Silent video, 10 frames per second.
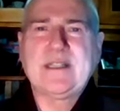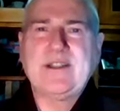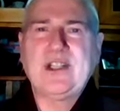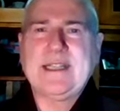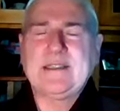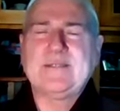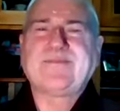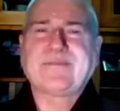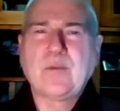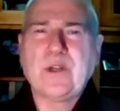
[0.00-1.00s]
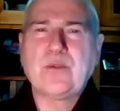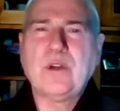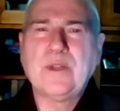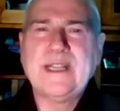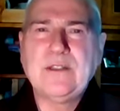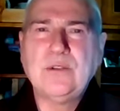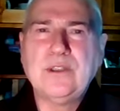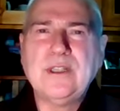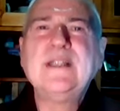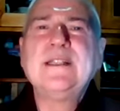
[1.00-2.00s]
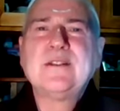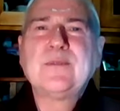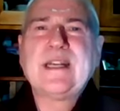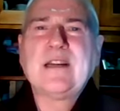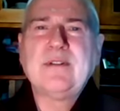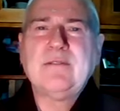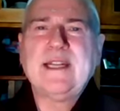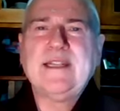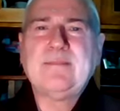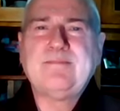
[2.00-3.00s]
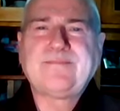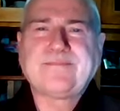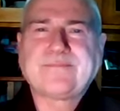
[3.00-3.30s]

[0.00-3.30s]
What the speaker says: teachings, which were really good when I reread them.